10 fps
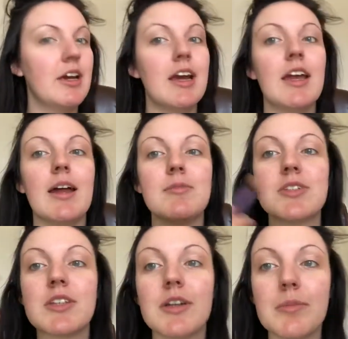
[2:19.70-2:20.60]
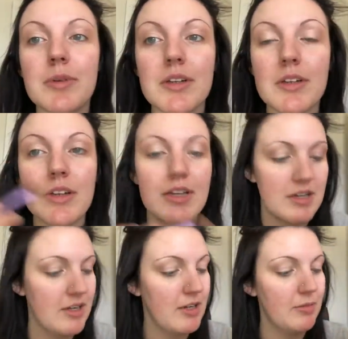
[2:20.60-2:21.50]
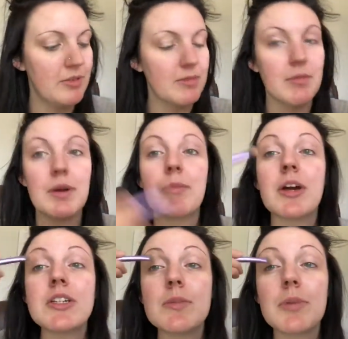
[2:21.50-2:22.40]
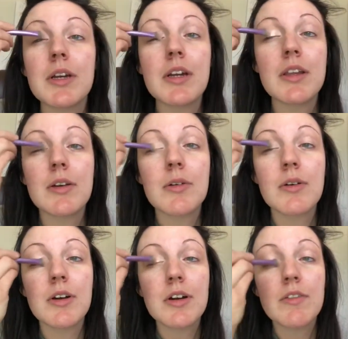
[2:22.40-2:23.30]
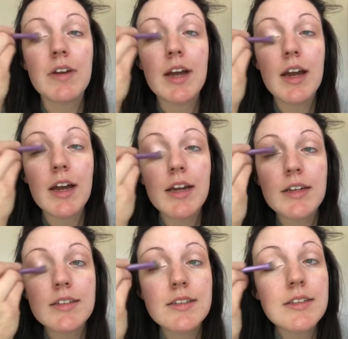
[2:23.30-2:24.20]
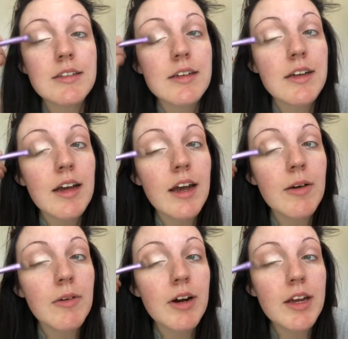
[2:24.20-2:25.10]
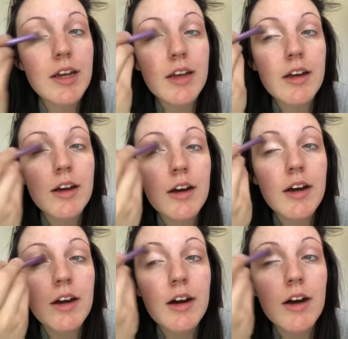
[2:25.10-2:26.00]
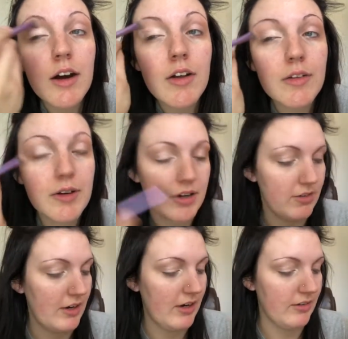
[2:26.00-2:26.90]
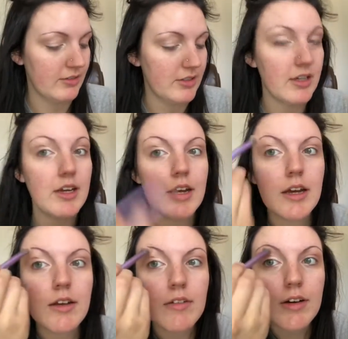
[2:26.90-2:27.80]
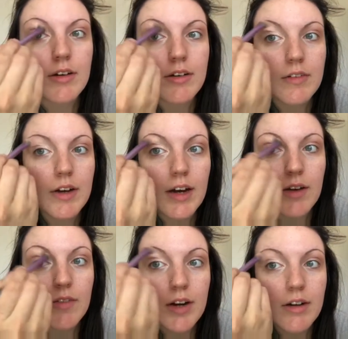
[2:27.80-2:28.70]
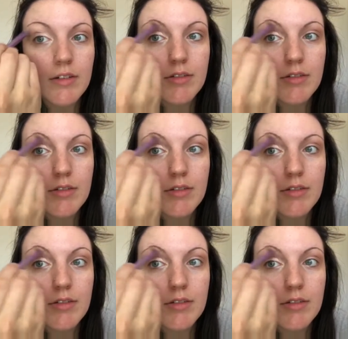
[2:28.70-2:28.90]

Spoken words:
And I'm just going to put some on my brush and put it in the corner of my eyes and work it all the way around and right under my eyebrow.